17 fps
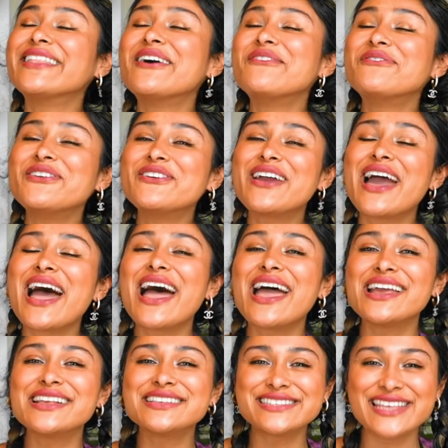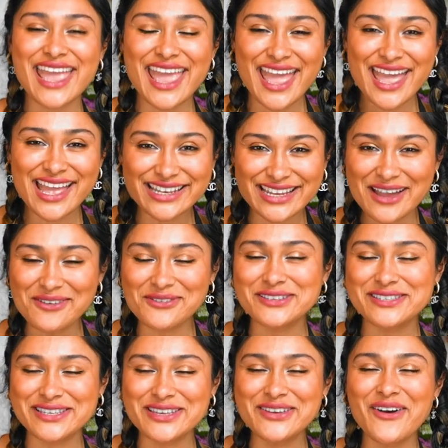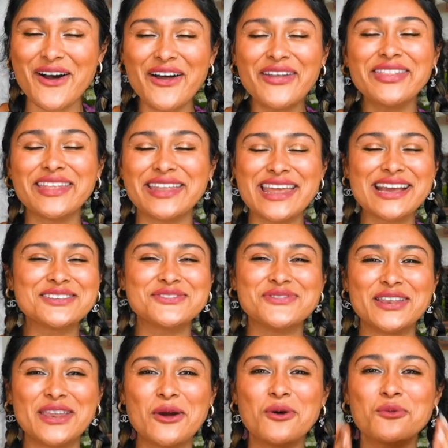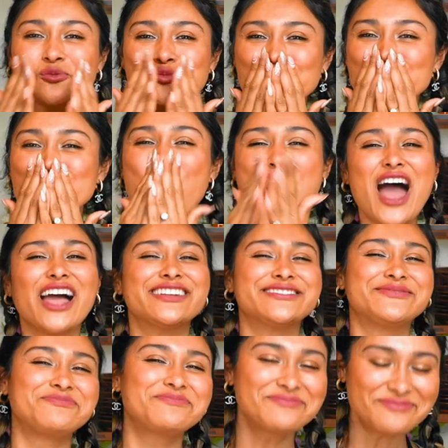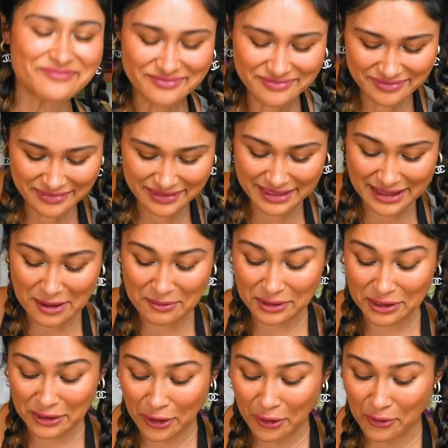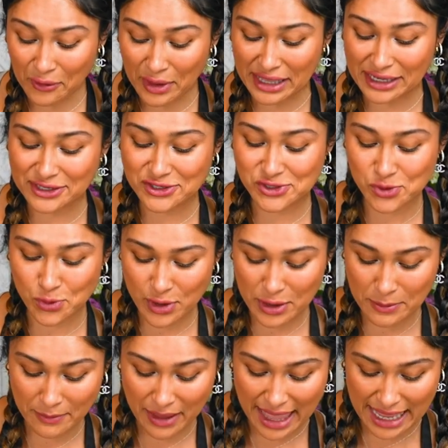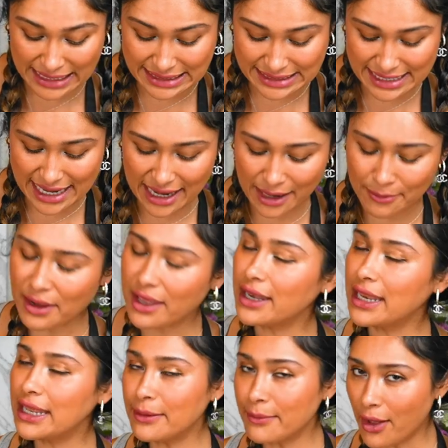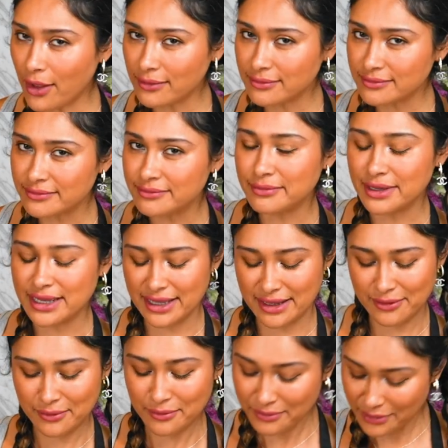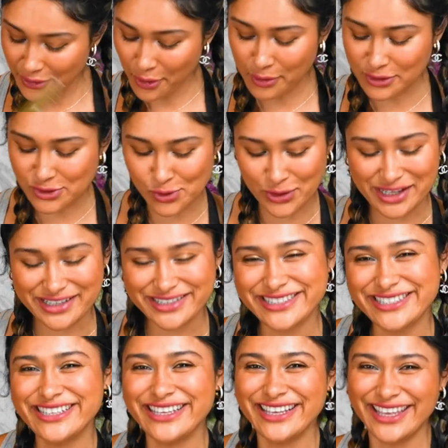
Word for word: love you guys and I will see you on the next video. Mwah. Now I'm gonna go and enjoy my stack. I'm not gonna eat them all, but I'm gonna go enjoy this.